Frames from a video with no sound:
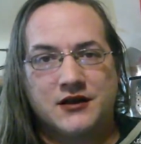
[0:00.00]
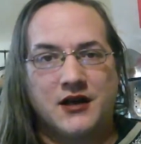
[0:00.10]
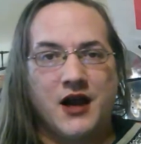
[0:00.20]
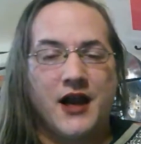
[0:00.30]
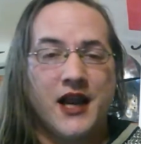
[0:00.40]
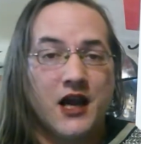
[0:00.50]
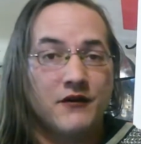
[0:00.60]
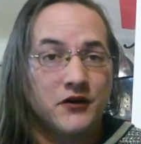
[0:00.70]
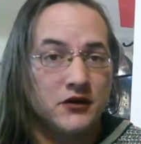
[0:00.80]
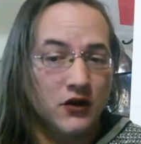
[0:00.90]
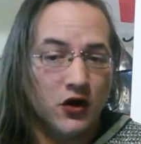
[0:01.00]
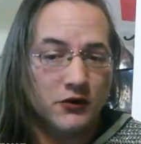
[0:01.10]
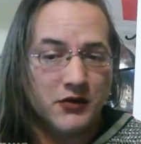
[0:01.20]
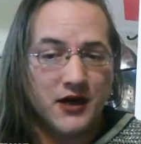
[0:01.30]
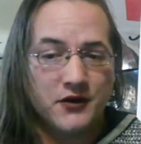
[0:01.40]
I have long
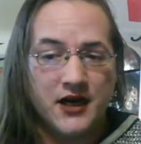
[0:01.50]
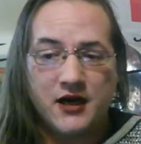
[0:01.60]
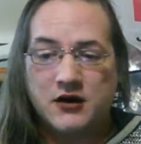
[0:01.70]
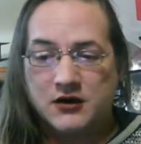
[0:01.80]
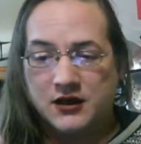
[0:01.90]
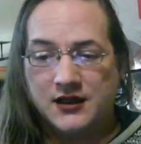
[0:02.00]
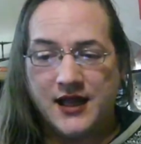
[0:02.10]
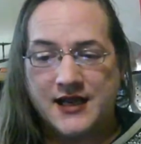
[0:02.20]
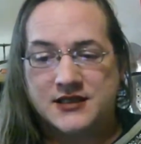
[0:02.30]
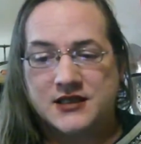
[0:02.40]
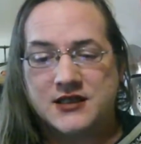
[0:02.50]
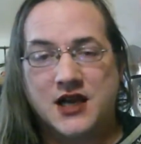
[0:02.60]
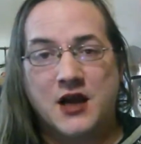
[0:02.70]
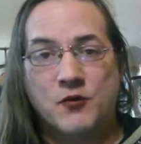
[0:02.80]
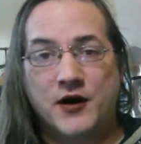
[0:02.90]
brown hair, glasses,
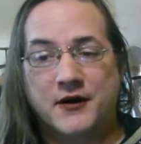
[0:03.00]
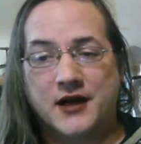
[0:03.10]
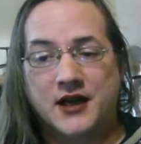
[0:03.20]
I'm wearing